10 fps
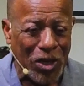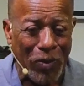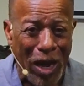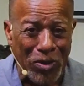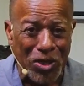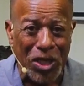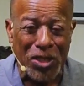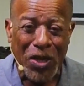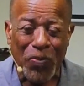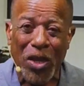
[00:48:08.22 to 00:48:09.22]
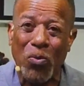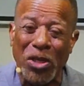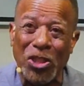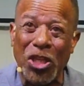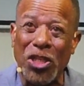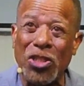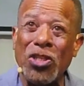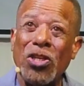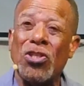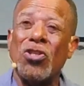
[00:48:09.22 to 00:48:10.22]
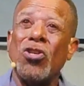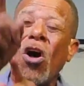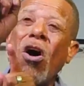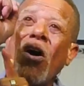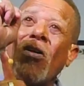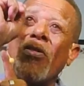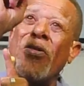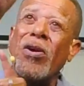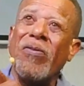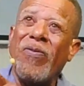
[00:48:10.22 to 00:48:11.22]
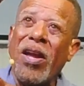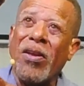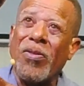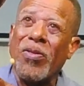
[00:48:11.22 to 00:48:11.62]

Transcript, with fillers: the Bible says, when Jesus saw their faith,